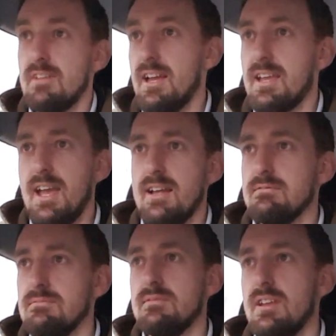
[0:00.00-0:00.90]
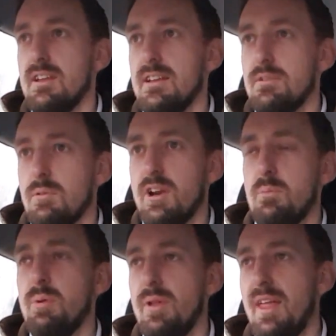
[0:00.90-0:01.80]
again, when I
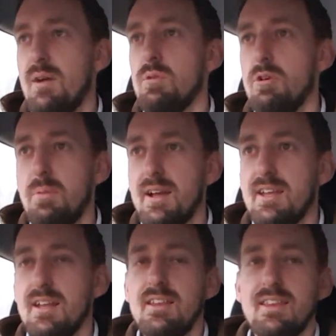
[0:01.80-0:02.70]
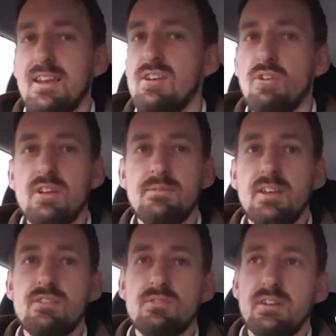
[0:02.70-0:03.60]
put that water back in, they're not even
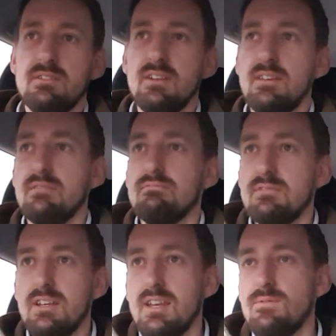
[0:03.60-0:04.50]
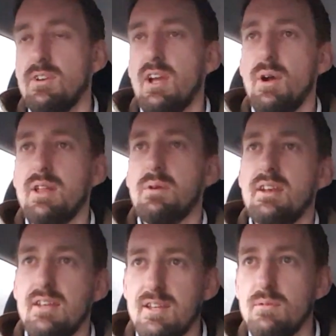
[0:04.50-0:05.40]
interested, didn't even go anywhere
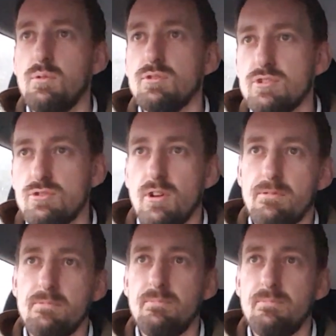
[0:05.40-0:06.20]
near the water trough.